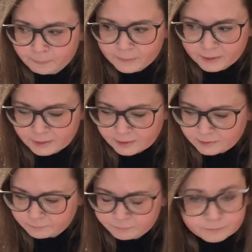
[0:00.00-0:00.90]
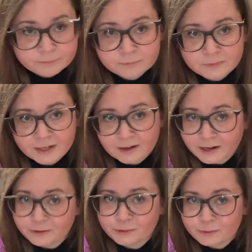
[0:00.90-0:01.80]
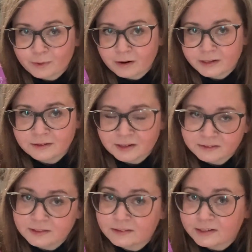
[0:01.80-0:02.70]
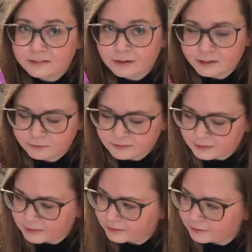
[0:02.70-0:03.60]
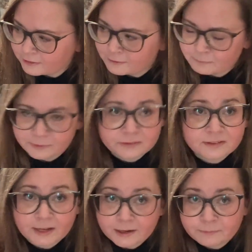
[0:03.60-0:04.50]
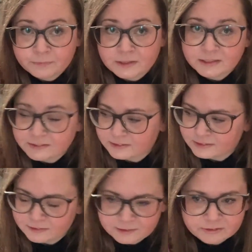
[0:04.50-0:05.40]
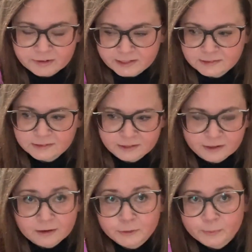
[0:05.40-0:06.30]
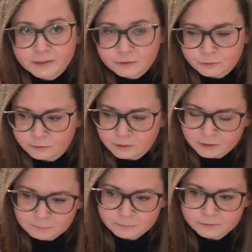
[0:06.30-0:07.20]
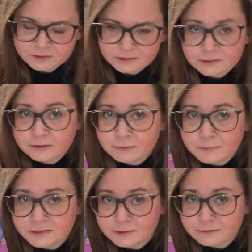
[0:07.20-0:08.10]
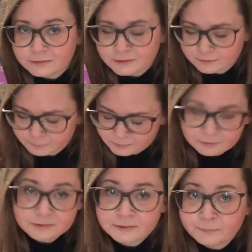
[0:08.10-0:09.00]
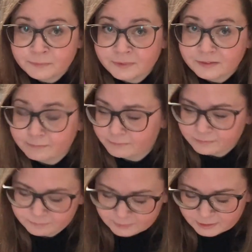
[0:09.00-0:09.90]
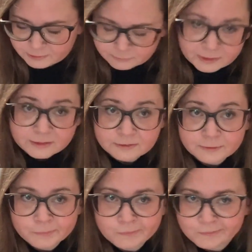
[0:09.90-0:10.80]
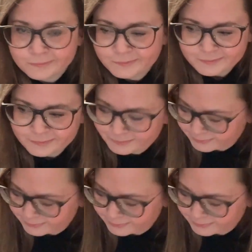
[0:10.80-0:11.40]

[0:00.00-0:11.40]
And I don't know why. I think that's kind of silly. But yeah, it's great. And I can't wait to push it on my students, because I do that.